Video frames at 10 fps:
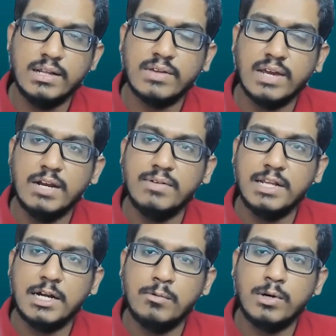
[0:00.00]
the side with
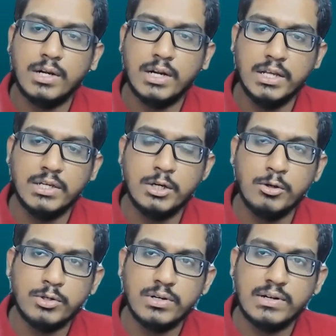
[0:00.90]
the advantage, and you
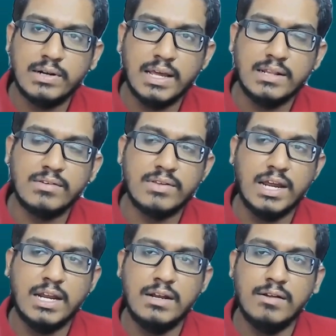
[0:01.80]
should take the
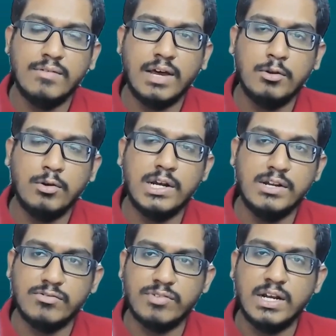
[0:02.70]
side where you are
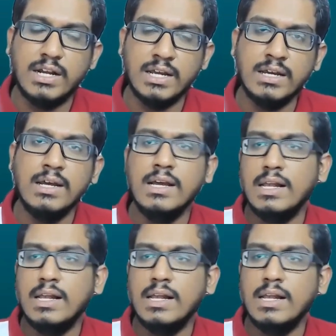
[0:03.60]
defending.